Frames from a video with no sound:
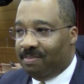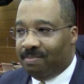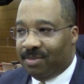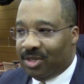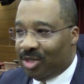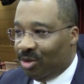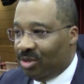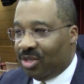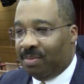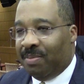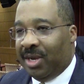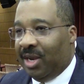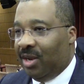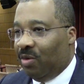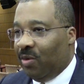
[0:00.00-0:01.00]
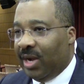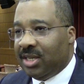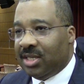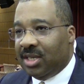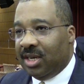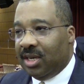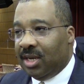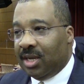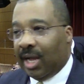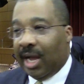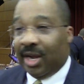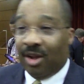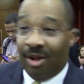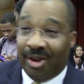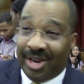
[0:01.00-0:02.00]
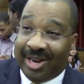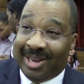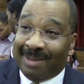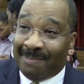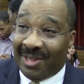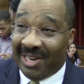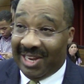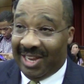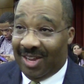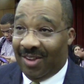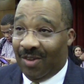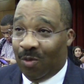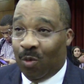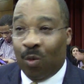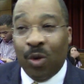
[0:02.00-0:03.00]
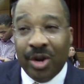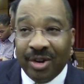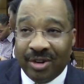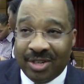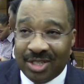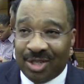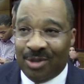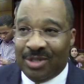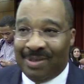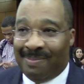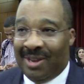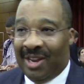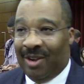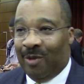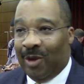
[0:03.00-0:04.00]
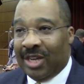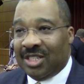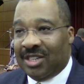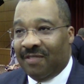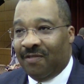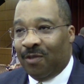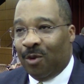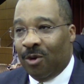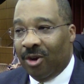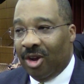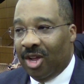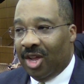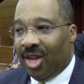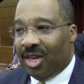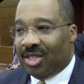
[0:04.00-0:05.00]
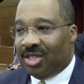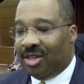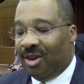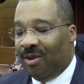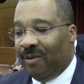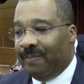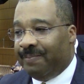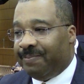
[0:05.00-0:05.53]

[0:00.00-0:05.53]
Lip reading: Students are being arrested. I called LAPD. What are the students being arrested for? So,